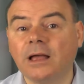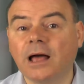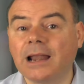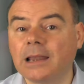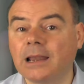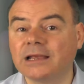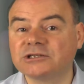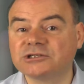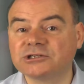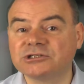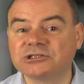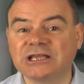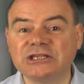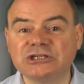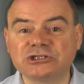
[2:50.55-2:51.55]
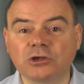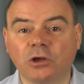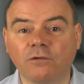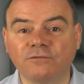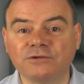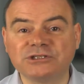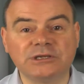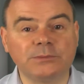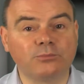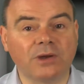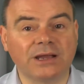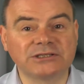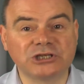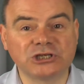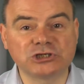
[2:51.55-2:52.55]
a licensed insolvency
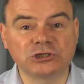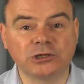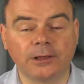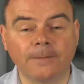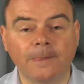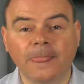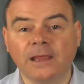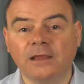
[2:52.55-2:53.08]
practitioner.